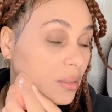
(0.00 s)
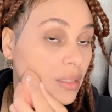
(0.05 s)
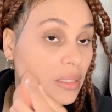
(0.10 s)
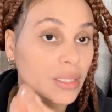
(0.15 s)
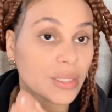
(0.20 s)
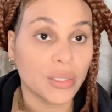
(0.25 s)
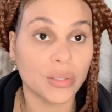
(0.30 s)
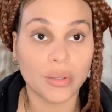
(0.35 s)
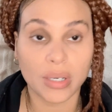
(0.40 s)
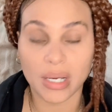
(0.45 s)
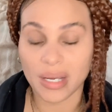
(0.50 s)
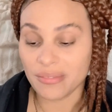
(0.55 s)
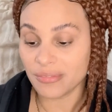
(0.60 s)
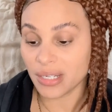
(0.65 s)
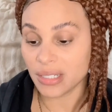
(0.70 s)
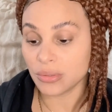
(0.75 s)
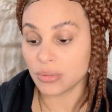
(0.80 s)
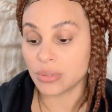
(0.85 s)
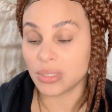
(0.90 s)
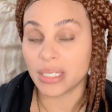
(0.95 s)
So I
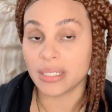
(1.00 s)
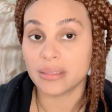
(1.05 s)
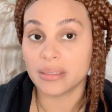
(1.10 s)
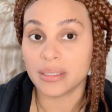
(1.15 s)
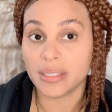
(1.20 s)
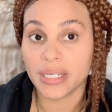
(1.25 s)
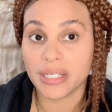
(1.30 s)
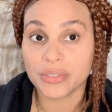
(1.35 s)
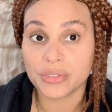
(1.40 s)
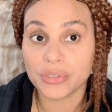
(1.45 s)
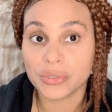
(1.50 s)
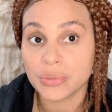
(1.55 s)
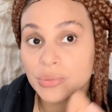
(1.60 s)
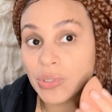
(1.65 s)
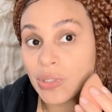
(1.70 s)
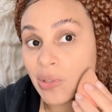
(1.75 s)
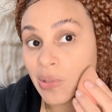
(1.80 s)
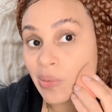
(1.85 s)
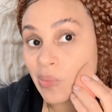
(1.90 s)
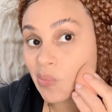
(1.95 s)
follow like the natural
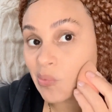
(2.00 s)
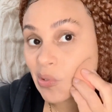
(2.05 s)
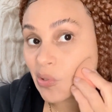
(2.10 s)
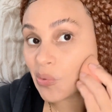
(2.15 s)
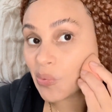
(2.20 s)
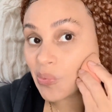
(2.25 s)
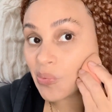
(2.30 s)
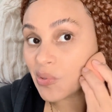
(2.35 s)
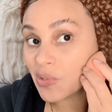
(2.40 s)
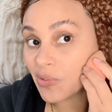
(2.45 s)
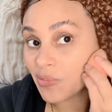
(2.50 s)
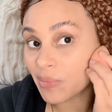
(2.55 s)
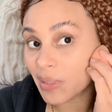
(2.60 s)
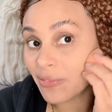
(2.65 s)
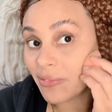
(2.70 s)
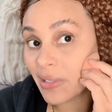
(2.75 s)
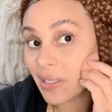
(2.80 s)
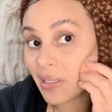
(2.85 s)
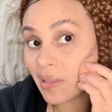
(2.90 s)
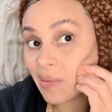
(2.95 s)
tones of my
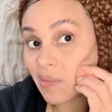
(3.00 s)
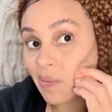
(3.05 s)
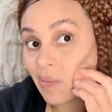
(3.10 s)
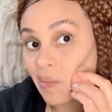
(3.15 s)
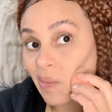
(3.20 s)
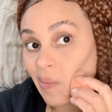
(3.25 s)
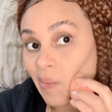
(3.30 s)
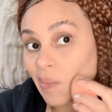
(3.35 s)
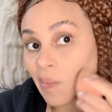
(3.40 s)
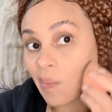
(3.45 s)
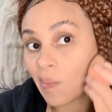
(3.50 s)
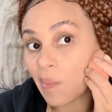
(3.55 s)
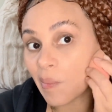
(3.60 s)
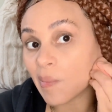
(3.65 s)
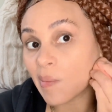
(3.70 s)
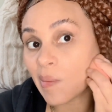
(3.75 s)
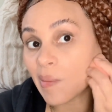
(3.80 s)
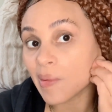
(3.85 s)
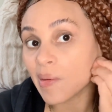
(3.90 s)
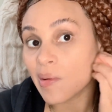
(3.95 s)
face,
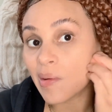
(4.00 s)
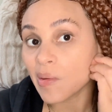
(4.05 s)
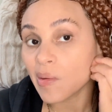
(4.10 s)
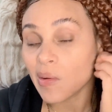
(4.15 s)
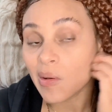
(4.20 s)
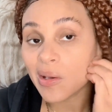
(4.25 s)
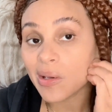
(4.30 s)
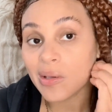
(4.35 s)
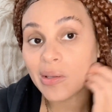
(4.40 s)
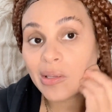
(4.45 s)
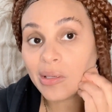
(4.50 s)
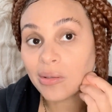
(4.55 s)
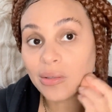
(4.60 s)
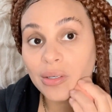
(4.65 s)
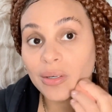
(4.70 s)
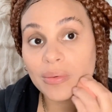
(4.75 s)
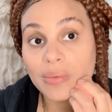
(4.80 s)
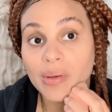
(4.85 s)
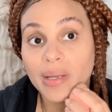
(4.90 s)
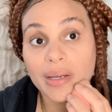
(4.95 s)
you
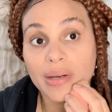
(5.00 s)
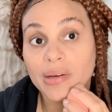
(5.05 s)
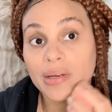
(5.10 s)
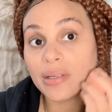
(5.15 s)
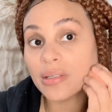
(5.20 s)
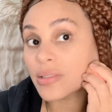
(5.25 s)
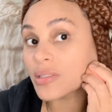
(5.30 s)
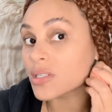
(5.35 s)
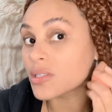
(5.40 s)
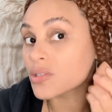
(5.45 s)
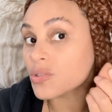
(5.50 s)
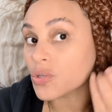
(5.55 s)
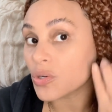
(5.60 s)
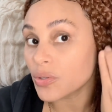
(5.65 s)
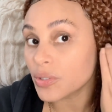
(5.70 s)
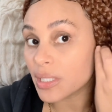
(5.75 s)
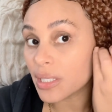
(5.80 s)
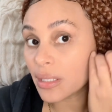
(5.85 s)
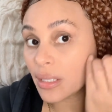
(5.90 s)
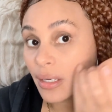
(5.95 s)
know, areas that's
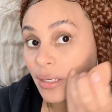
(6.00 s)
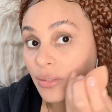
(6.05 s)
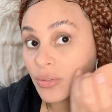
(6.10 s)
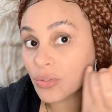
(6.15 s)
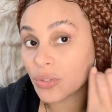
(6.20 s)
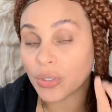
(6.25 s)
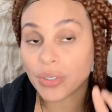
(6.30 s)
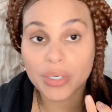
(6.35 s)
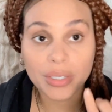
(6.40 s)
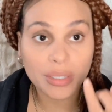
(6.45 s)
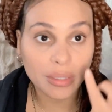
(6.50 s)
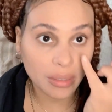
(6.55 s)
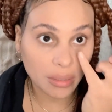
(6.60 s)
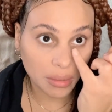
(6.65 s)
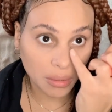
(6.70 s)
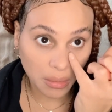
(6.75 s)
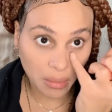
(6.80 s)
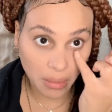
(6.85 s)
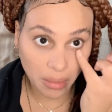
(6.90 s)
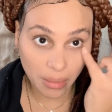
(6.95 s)
already like dark,
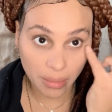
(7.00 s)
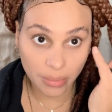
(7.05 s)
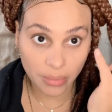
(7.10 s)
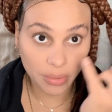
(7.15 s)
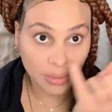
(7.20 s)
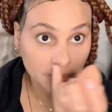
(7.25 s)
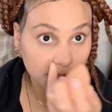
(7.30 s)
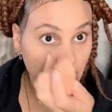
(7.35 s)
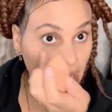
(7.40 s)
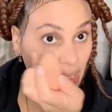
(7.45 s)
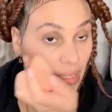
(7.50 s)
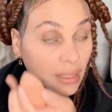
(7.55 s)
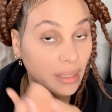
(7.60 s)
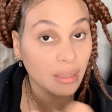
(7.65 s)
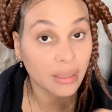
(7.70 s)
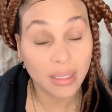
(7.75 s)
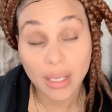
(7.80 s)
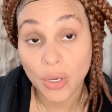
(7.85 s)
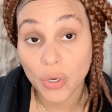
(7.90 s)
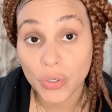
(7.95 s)
you know what I'm saying?
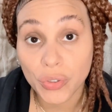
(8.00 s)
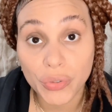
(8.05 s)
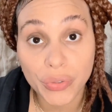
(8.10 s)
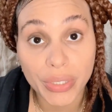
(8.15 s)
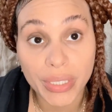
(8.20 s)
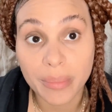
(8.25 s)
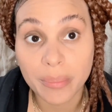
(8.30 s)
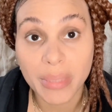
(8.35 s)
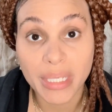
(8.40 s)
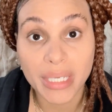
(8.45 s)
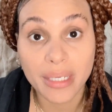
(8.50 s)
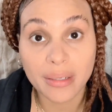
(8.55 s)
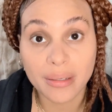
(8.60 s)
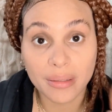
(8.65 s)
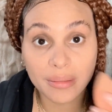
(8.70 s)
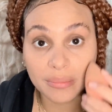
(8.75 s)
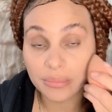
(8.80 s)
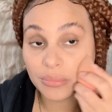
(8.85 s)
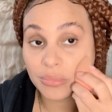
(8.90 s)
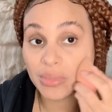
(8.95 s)
Create makeup,
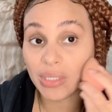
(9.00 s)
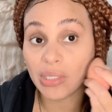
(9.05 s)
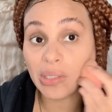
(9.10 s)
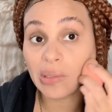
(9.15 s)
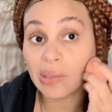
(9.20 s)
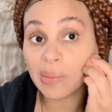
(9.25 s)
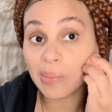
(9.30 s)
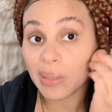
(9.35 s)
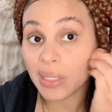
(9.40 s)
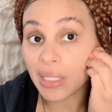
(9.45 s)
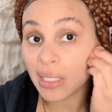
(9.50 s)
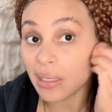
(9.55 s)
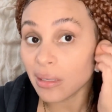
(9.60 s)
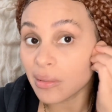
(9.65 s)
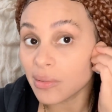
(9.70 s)
you know what I mean?